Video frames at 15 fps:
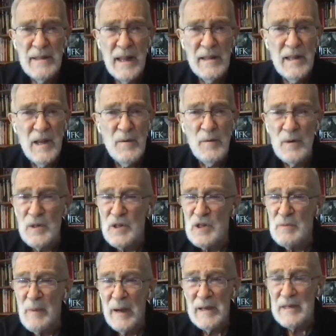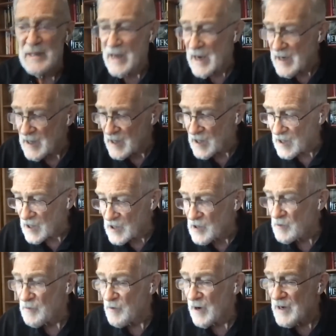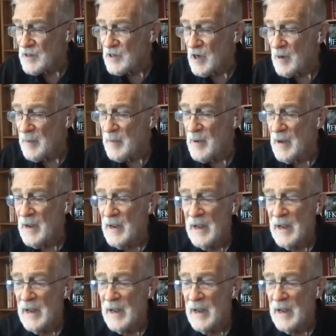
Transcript: that they would spontaneously rise up